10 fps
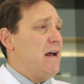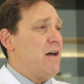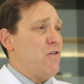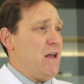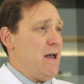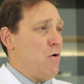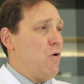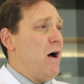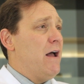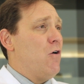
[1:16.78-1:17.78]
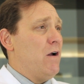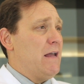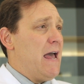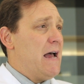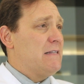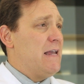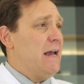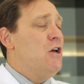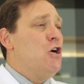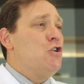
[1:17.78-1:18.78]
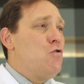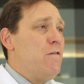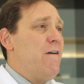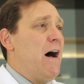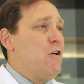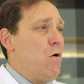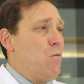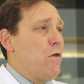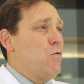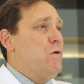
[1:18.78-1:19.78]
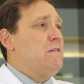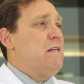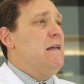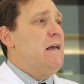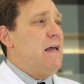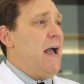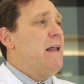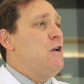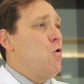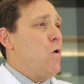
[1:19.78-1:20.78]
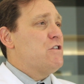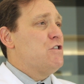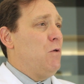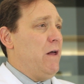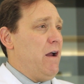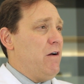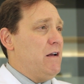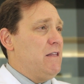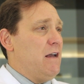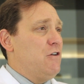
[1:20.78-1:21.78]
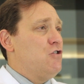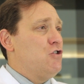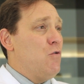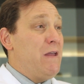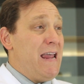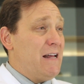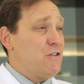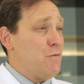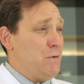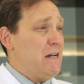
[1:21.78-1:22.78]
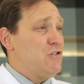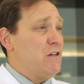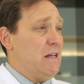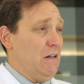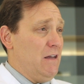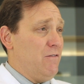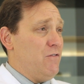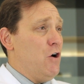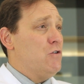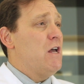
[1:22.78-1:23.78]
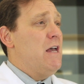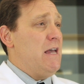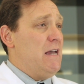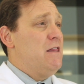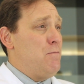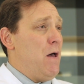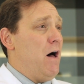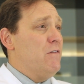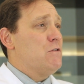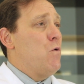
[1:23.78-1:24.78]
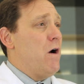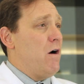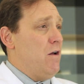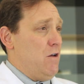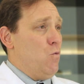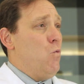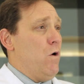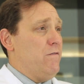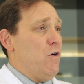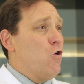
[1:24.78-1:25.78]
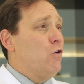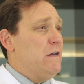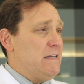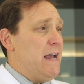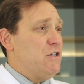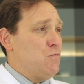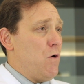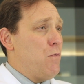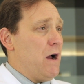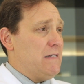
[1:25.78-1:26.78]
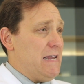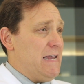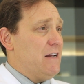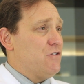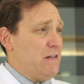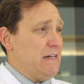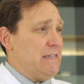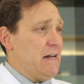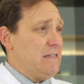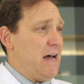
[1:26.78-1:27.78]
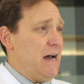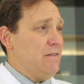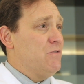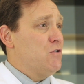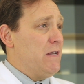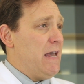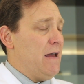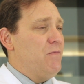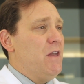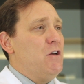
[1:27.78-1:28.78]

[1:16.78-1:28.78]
and either an MRI or a CAT scan to evaluate whether we see any questionable areas that could show cancer potentially in the lymph nodes in the pelvis where one of the early stages where prostate cancer gets outside. So again,